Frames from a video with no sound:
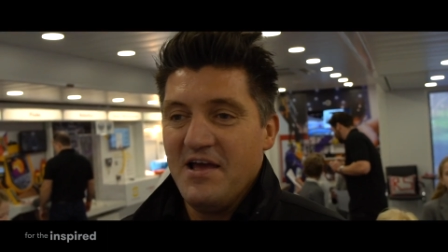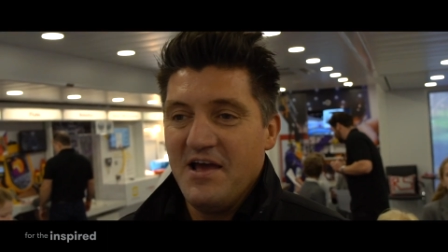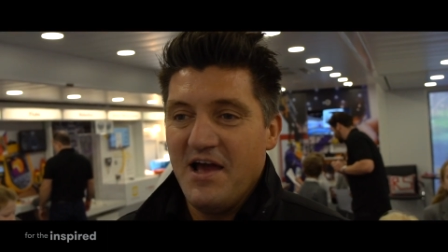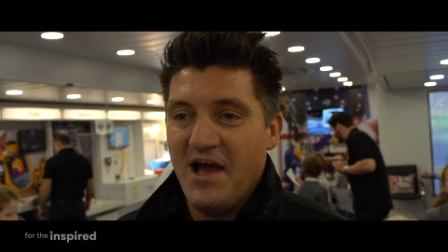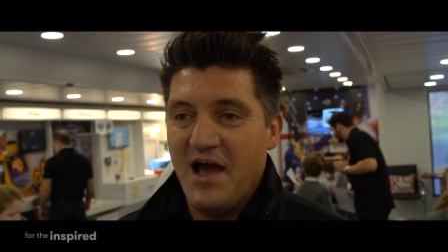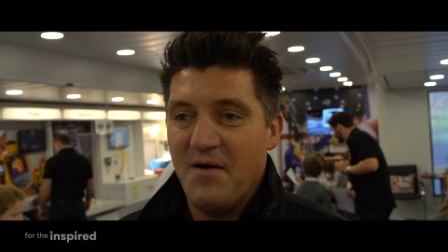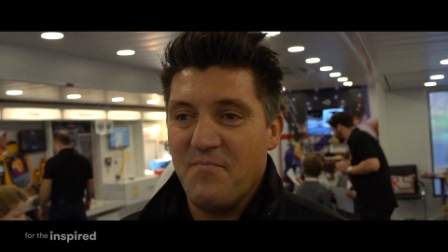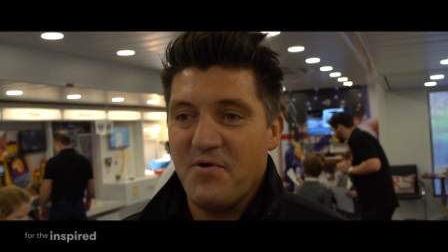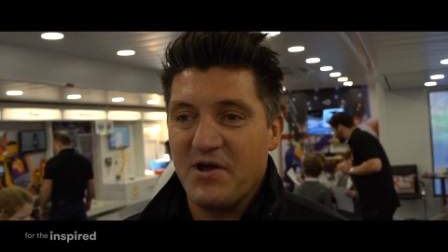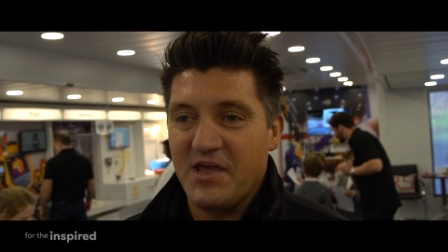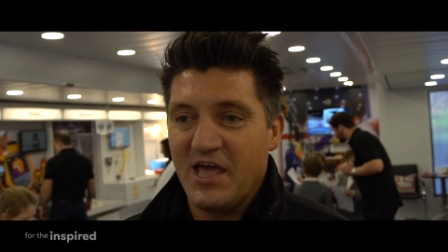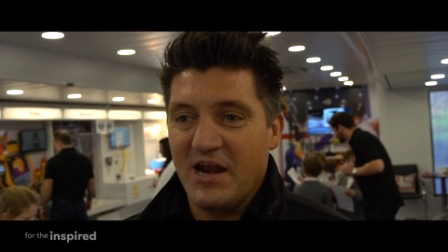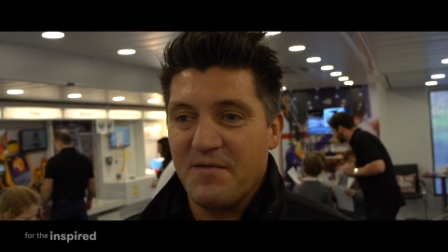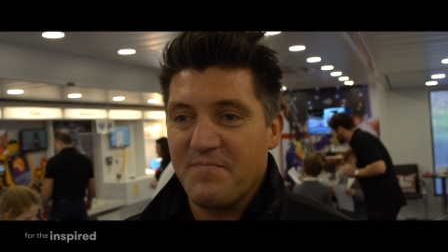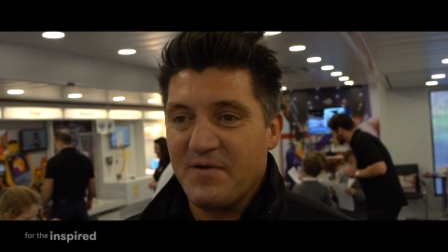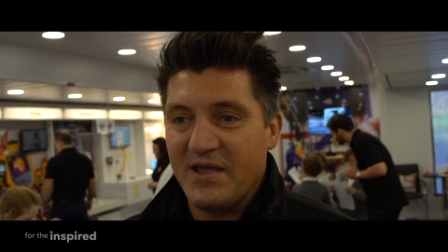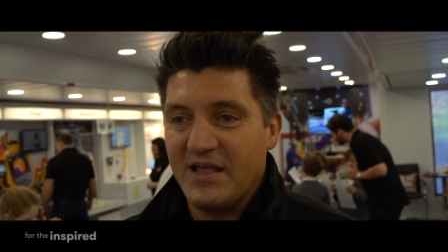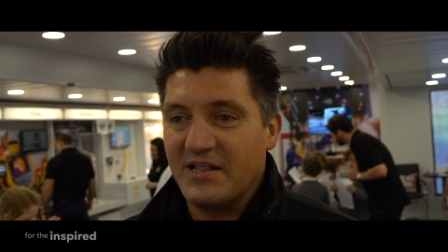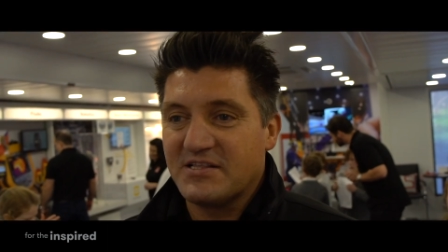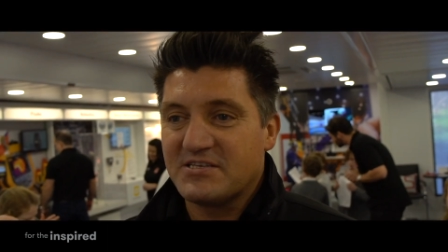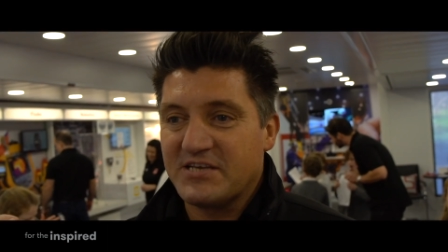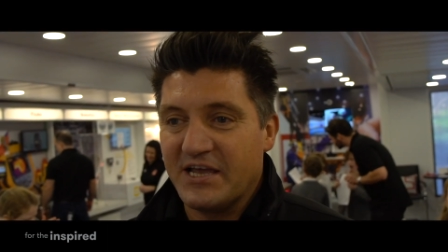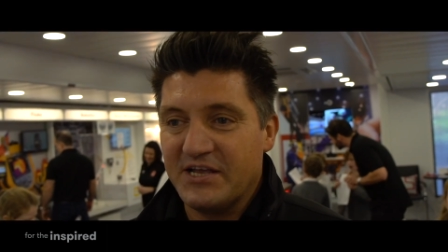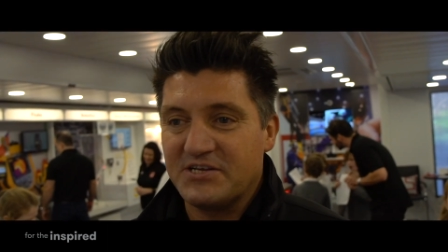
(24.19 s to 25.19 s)
We're going to
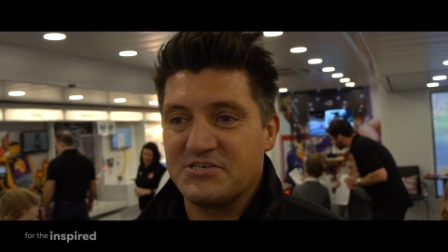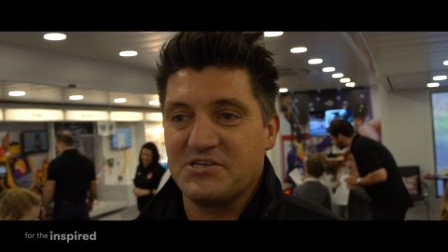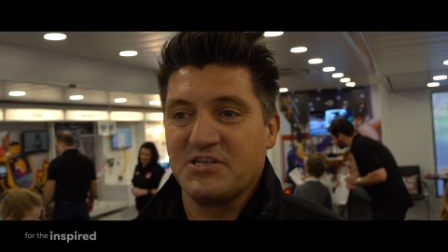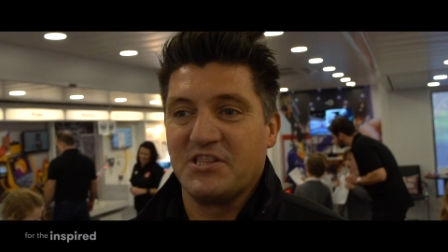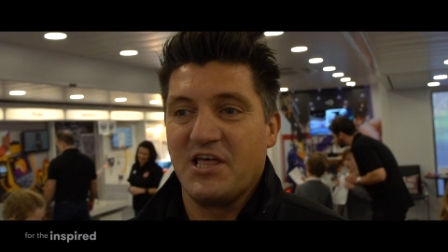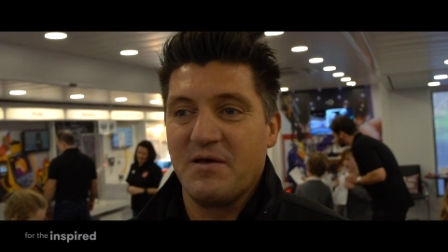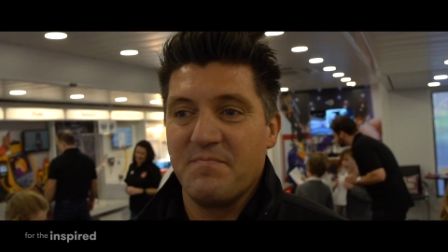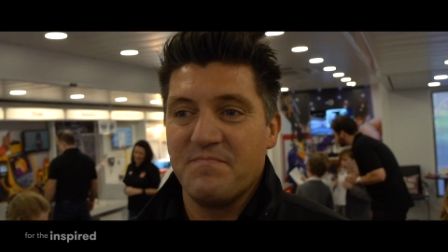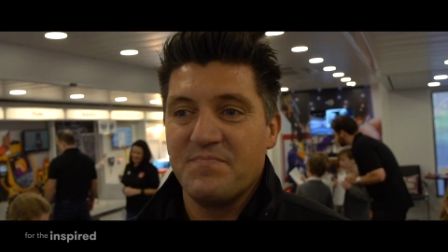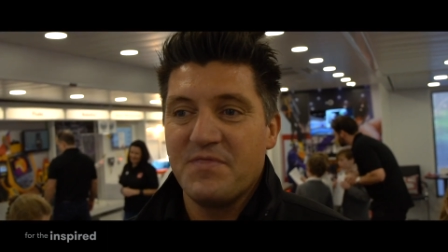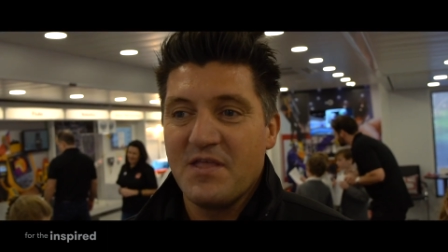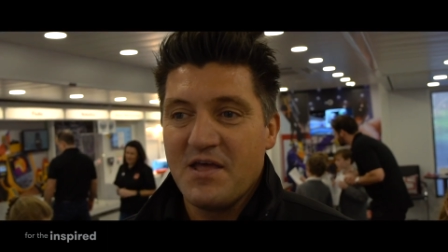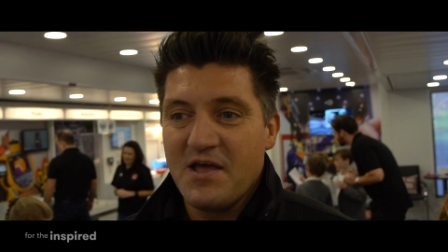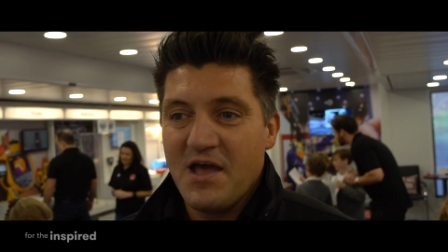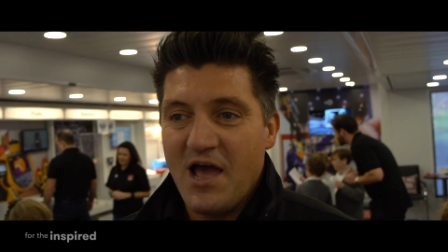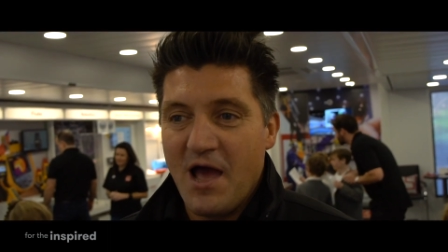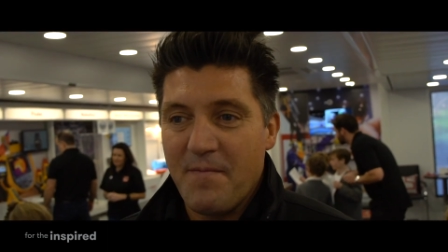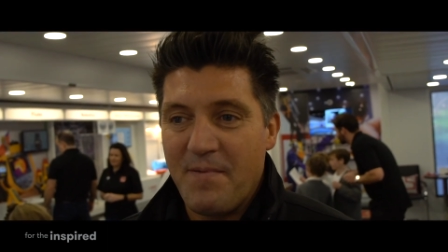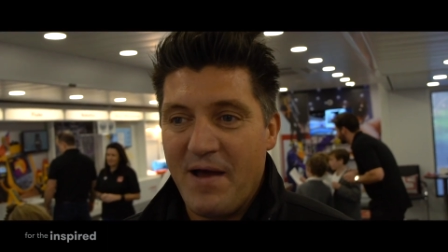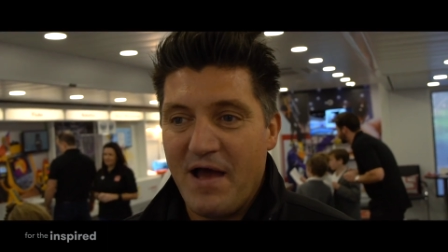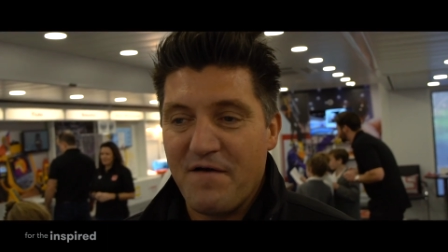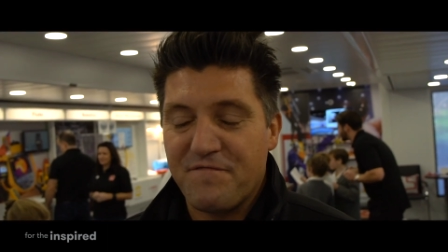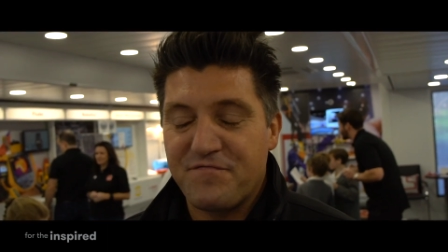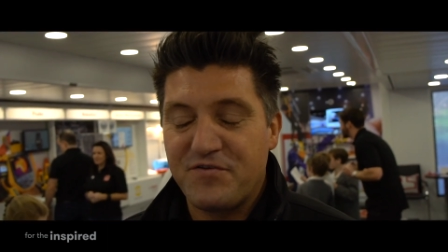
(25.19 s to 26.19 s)
be teaching them
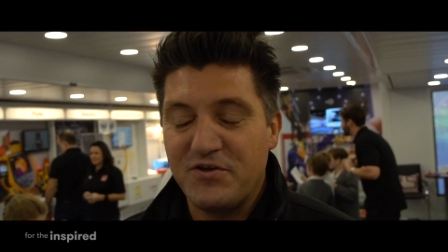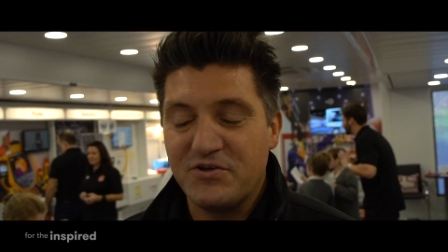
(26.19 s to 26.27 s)
about